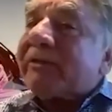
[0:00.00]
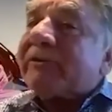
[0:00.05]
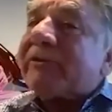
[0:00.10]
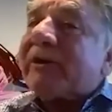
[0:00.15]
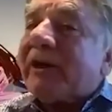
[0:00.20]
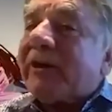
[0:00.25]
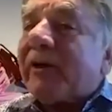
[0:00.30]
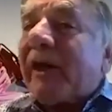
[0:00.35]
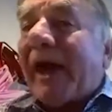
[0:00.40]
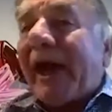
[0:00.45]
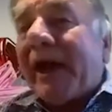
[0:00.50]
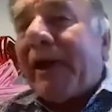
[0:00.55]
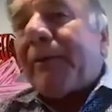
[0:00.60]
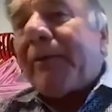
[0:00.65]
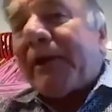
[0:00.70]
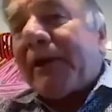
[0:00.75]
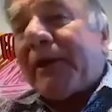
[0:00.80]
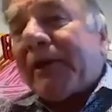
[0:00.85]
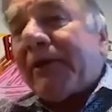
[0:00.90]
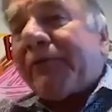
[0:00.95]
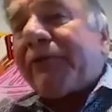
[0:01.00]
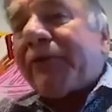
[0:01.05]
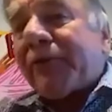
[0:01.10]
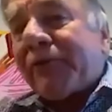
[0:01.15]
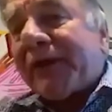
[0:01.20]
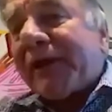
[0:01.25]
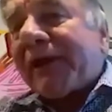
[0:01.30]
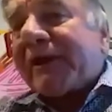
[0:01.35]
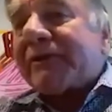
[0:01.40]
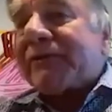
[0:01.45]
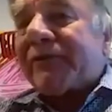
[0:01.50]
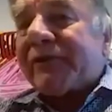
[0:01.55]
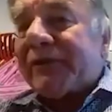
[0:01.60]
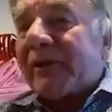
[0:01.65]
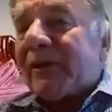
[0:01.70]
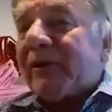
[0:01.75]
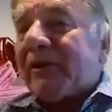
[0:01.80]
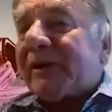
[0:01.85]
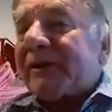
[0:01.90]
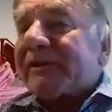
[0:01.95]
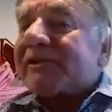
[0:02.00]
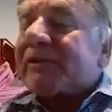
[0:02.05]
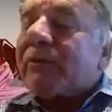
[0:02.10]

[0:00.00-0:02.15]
tell you how many of your eggs fertilized.